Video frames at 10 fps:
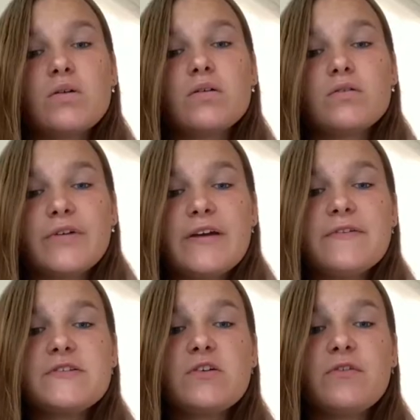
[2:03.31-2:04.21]
Rafe
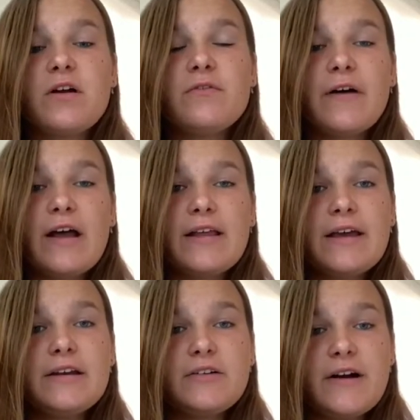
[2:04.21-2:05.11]
is overall violent
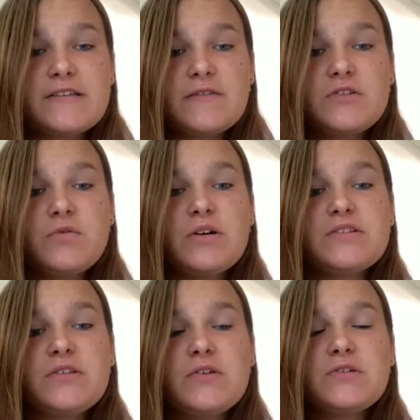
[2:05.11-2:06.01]
and aggressive
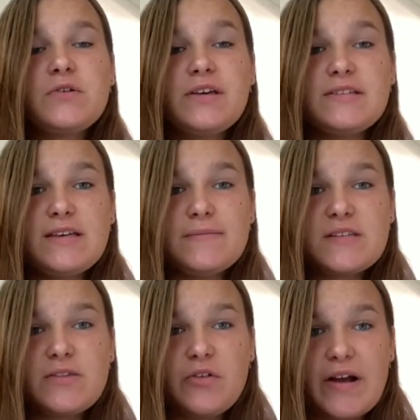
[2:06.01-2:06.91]
towards those who he deems
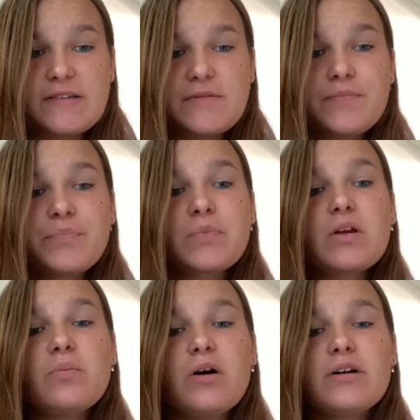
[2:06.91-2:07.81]
a threat.
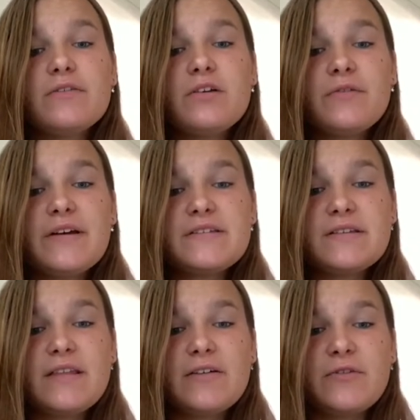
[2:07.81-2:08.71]
Part of the
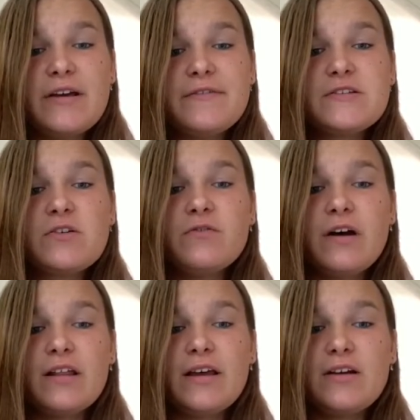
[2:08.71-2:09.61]
reason that Rafe is so
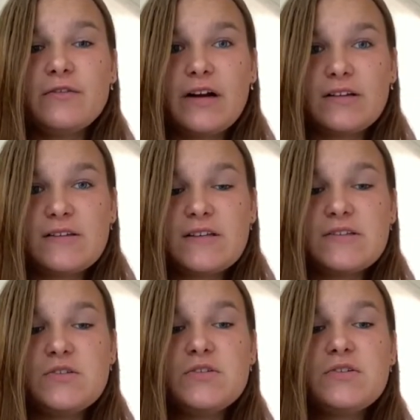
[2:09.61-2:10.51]
violent and reckless is
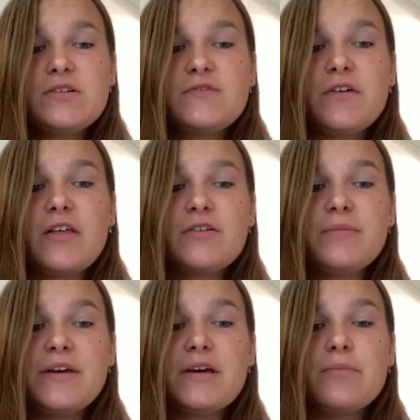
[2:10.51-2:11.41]
due to his father
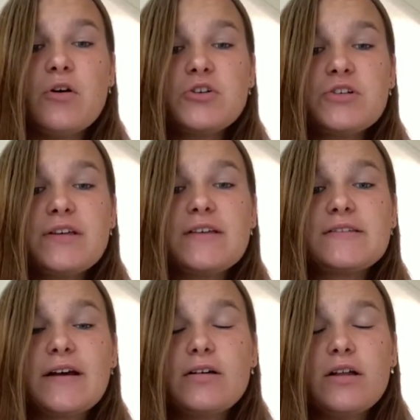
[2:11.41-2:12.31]
being emotionally and
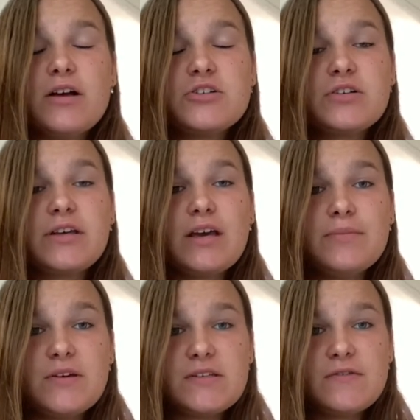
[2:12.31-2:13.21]
psychologically
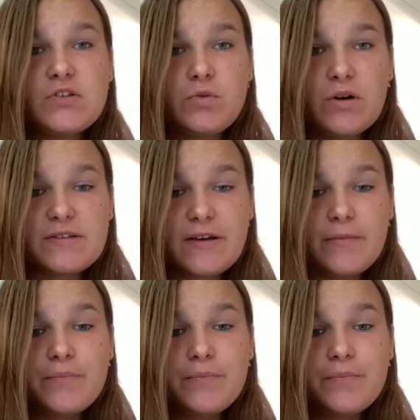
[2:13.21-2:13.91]
abusive towards him.